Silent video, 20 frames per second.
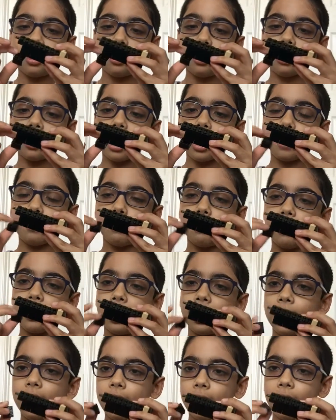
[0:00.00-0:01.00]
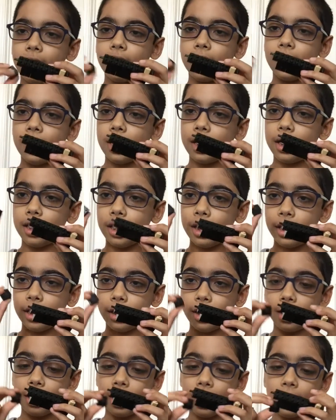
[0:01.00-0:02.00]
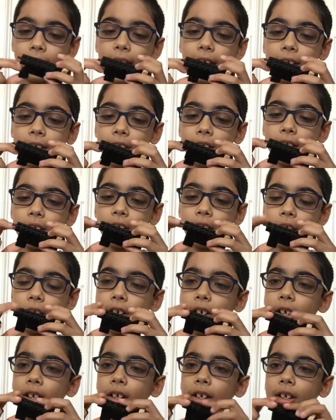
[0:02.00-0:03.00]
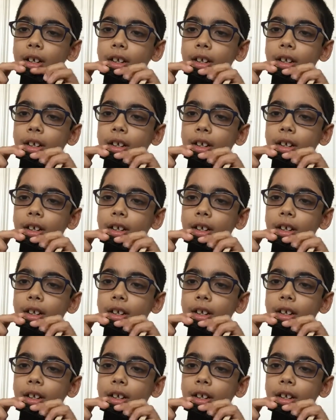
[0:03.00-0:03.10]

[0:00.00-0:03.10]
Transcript: Just gotta put the legs here.